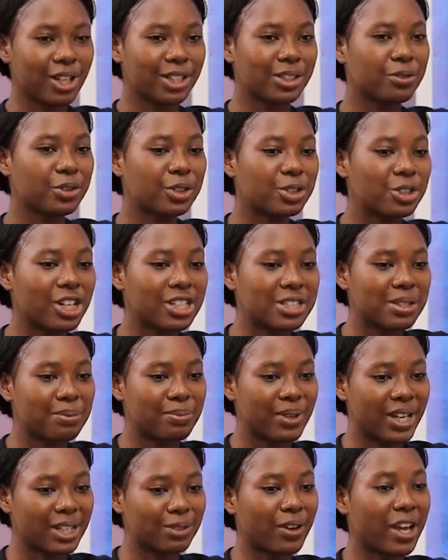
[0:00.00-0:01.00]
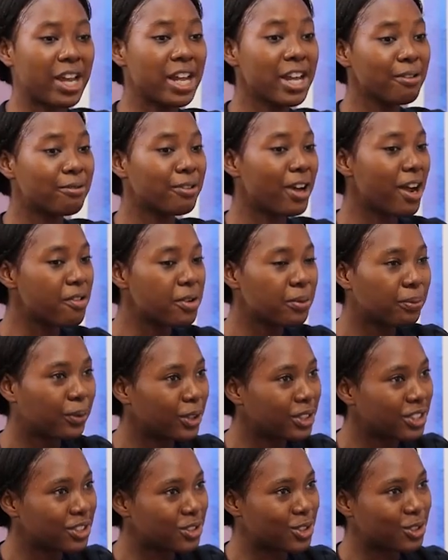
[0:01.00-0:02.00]
Not even just the best five. If
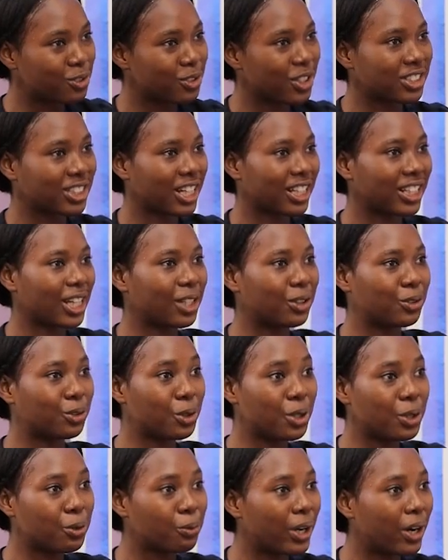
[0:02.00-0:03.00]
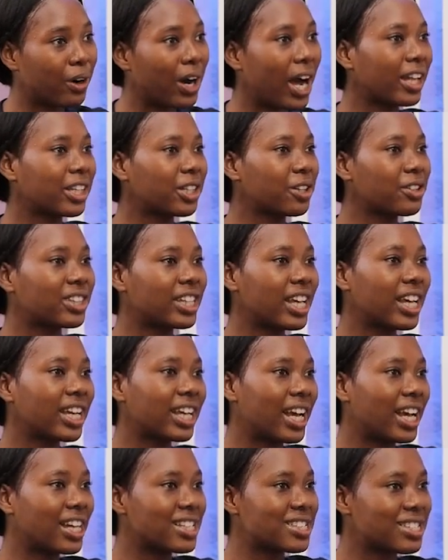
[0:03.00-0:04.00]
everybody is serious and they're doing well and they'll
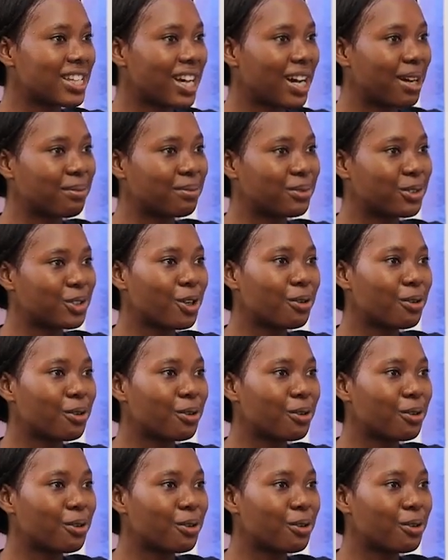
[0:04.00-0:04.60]
take exam,